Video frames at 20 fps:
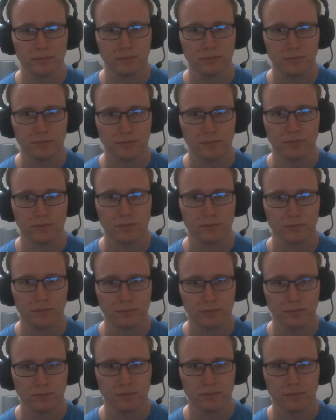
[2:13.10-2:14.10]

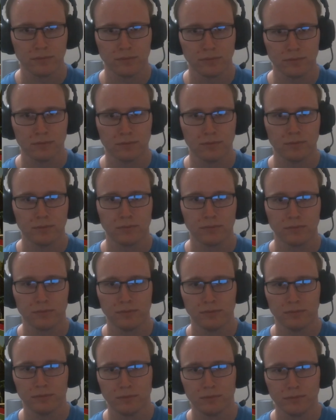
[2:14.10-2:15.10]

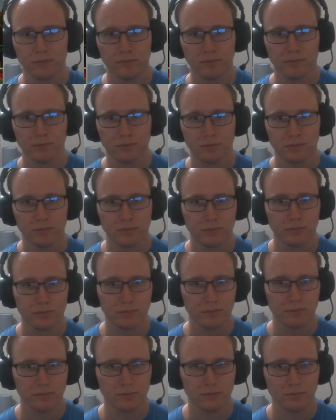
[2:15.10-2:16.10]

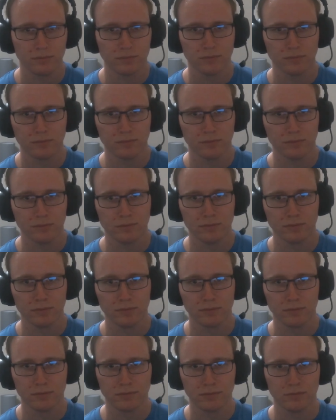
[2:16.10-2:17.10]

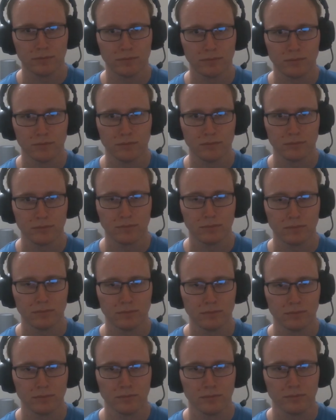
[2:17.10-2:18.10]

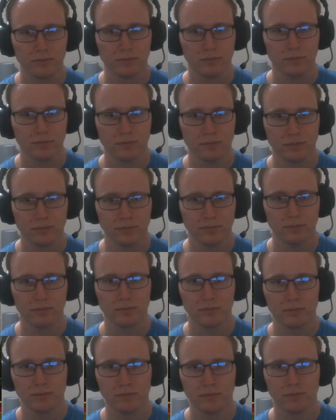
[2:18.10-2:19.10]

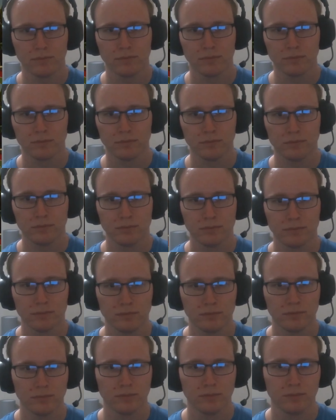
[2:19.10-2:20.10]

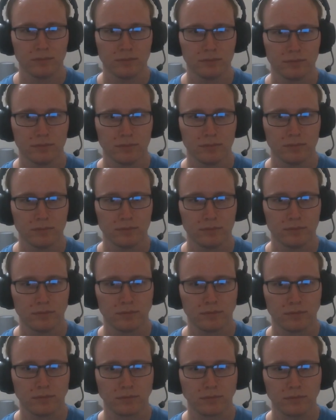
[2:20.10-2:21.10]
(silent)